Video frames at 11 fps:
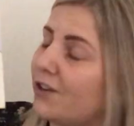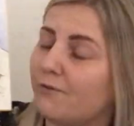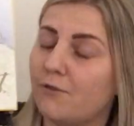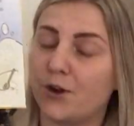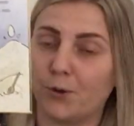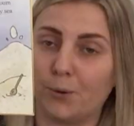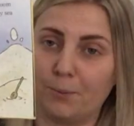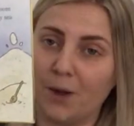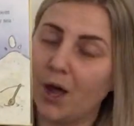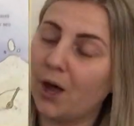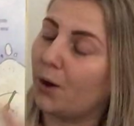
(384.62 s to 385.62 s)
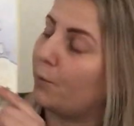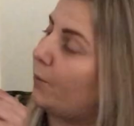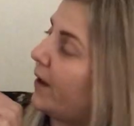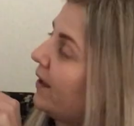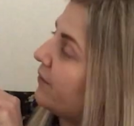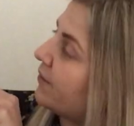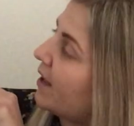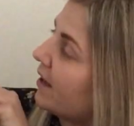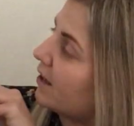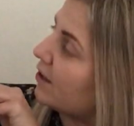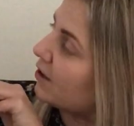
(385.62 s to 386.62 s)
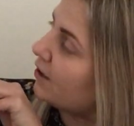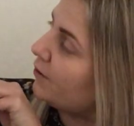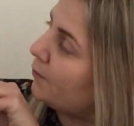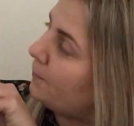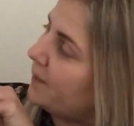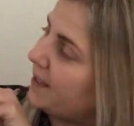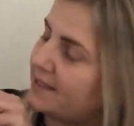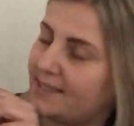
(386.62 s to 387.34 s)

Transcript: the room with a gloopy